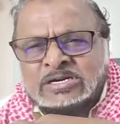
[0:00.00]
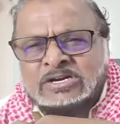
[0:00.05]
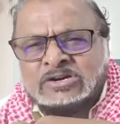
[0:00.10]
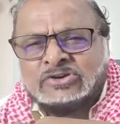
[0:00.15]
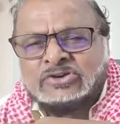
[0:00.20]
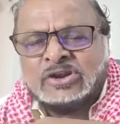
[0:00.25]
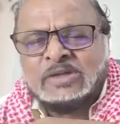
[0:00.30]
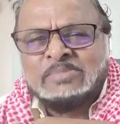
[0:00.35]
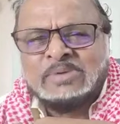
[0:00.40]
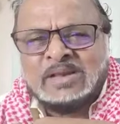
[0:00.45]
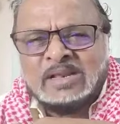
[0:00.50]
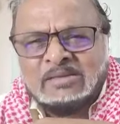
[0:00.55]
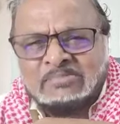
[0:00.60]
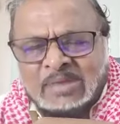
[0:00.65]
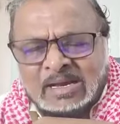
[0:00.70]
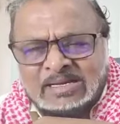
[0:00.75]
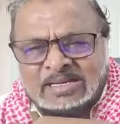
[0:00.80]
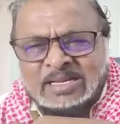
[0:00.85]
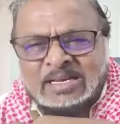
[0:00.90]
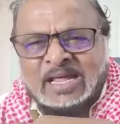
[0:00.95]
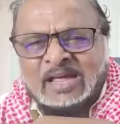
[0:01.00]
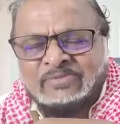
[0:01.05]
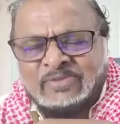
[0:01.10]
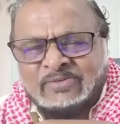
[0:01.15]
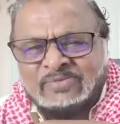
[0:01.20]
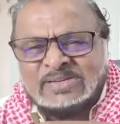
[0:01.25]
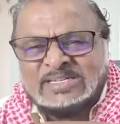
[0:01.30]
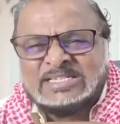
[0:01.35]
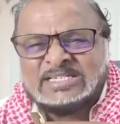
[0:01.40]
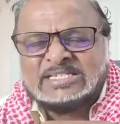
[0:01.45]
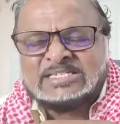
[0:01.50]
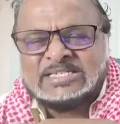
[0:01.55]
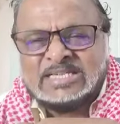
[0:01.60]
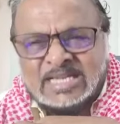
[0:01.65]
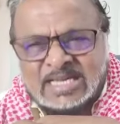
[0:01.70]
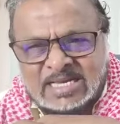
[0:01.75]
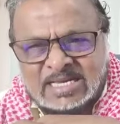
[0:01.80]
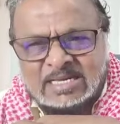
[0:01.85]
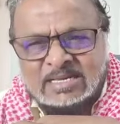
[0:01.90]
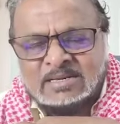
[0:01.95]
criminal-minded I've ever
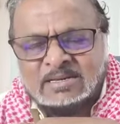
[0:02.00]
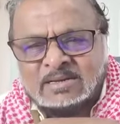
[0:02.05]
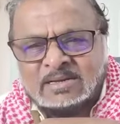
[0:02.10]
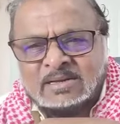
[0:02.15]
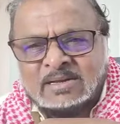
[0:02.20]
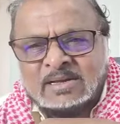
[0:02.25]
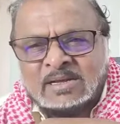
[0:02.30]
seen.